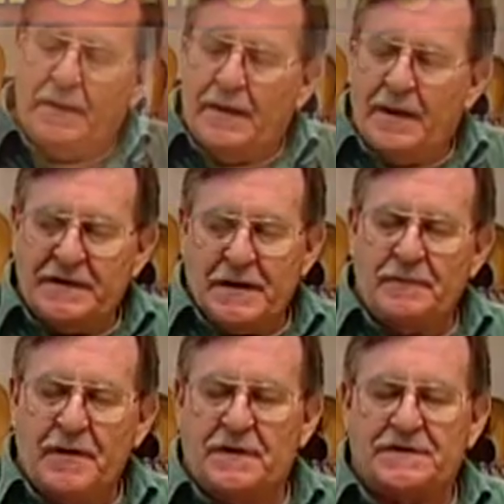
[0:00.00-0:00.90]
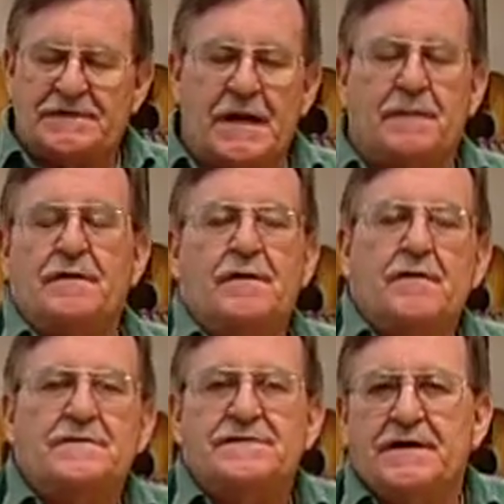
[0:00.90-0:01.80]
Anytime you go to set up an
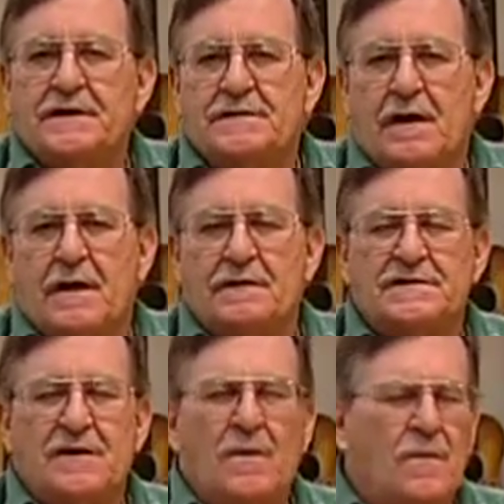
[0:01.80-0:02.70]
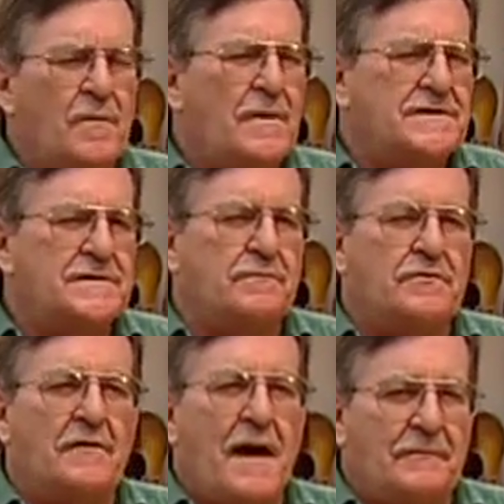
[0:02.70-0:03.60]
acoustic guitar, there's a whole bunch of
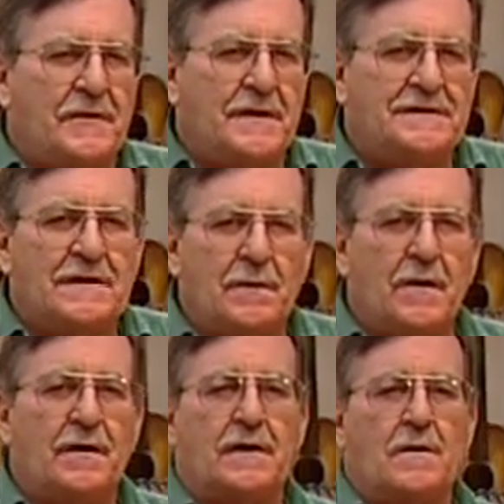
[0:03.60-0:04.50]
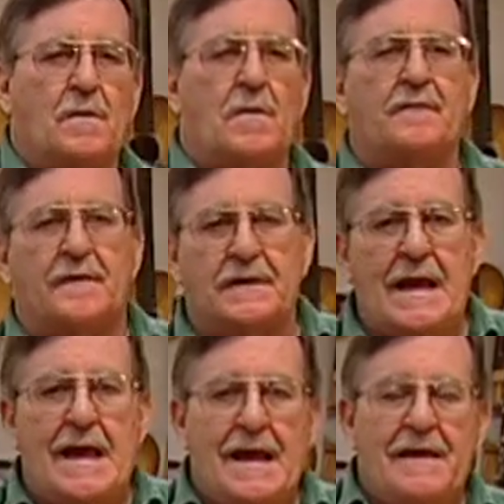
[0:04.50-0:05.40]
properties that we're going to go over
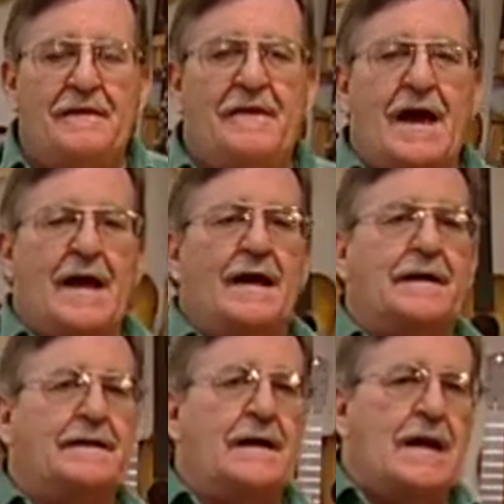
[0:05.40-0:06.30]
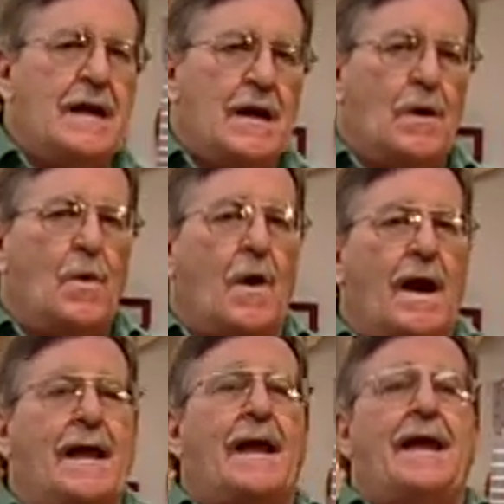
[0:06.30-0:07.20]
that
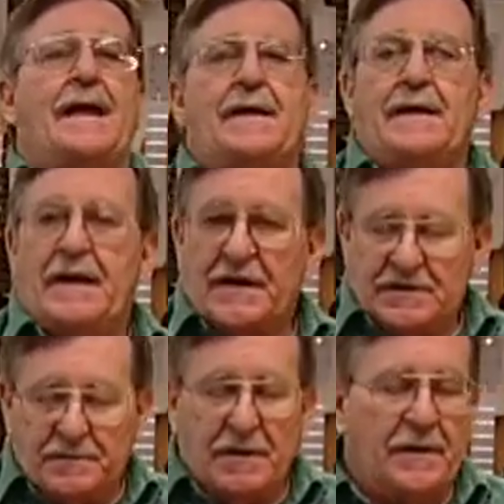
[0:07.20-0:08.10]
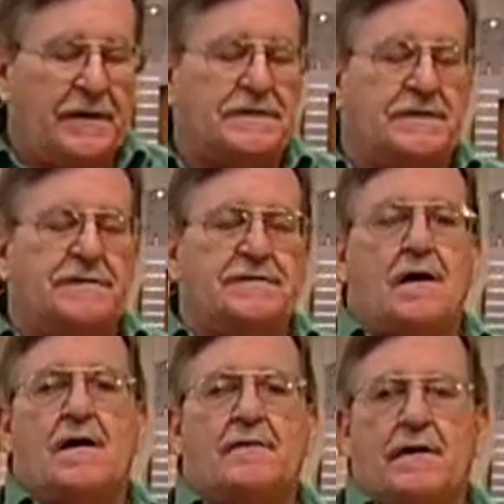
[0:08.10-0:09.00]
an experienced
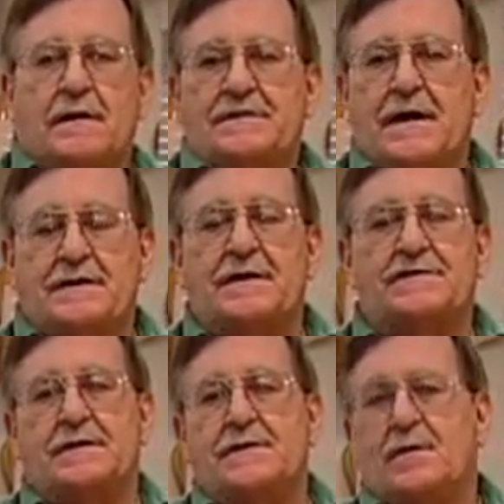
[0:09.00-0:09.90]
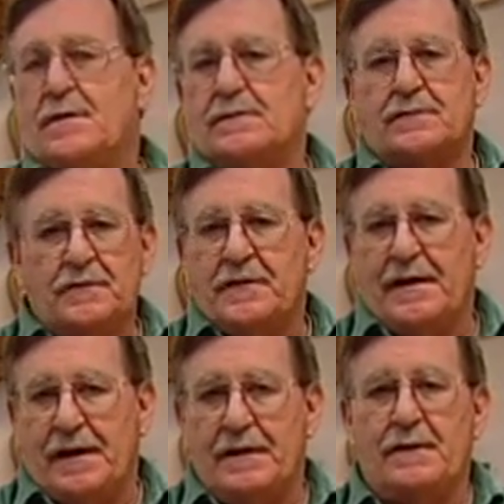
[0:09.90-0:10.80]
guitar technician or
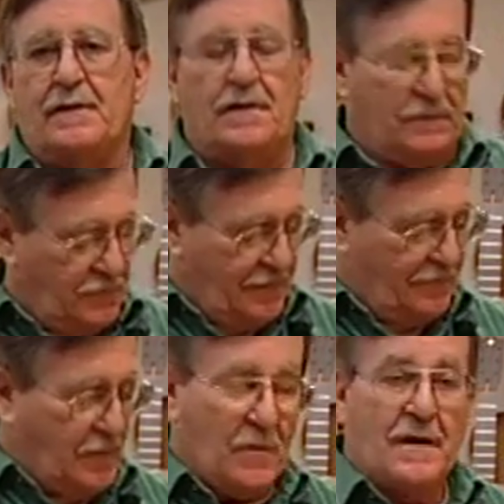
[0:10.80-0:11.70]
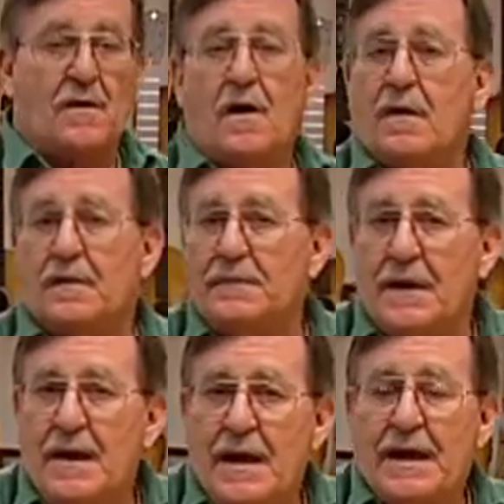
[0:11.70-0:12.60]
luthier or whatever you want to call them
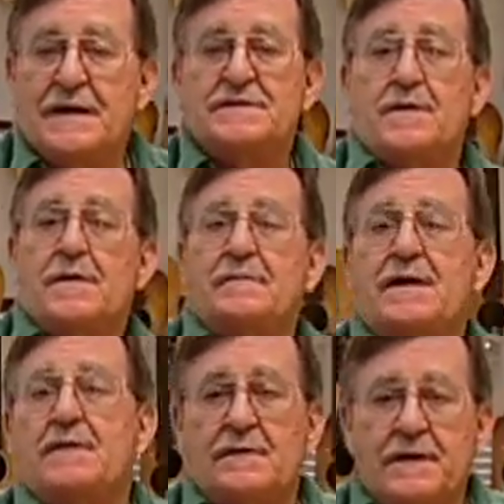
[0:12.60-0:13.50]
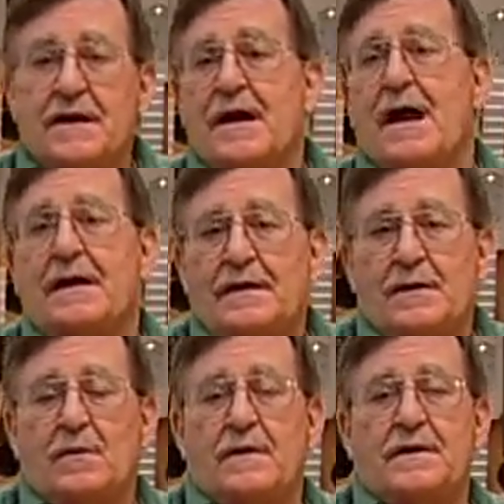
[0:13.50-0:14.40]
is going to be looking at
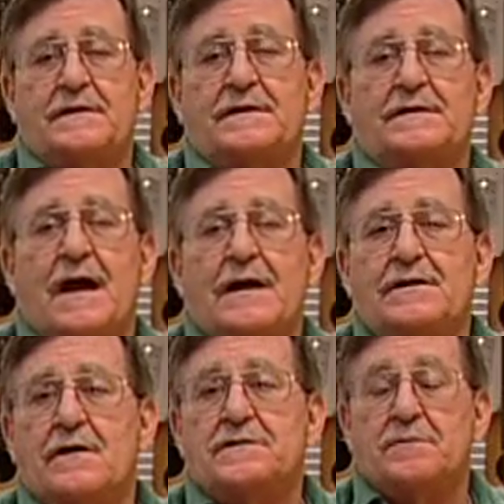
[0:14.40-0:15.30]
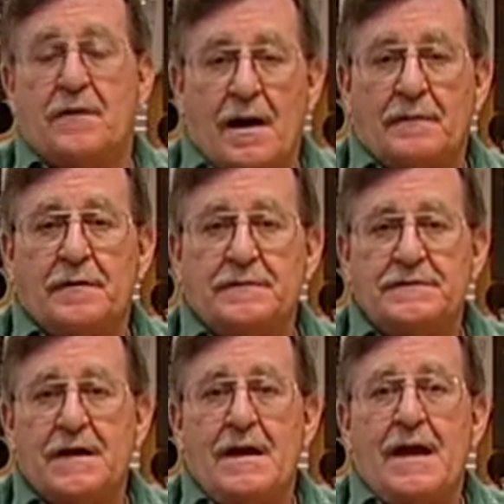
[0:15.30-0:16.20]
in order to diagnose
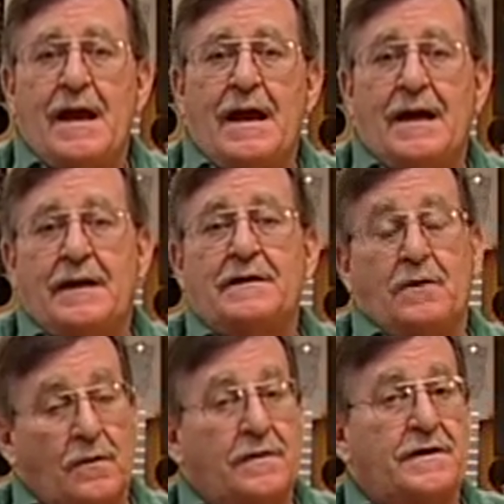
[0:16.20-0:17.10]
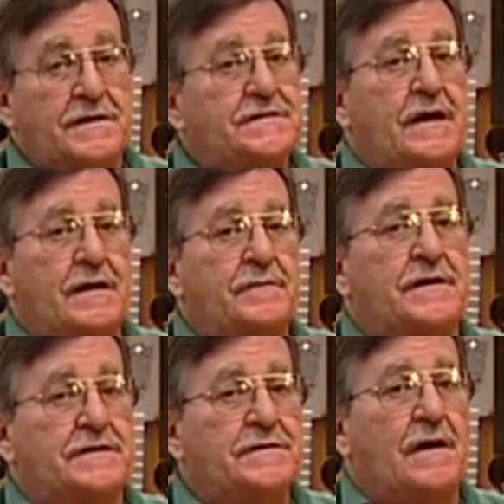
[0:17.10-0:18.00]
problems and in order to set up the
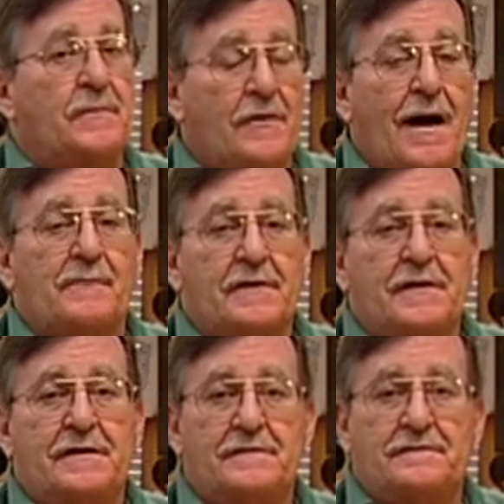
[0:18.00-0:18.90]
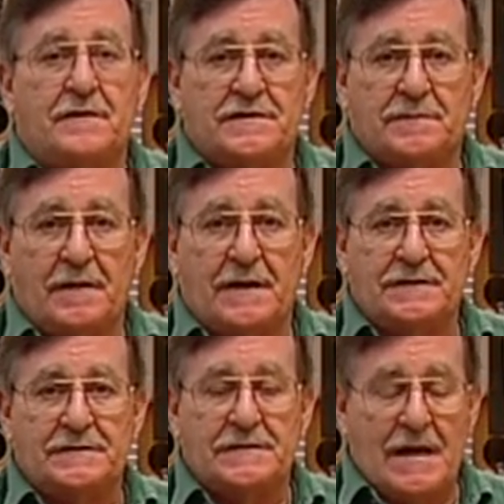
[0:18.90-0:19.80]
guitar properly in the first place.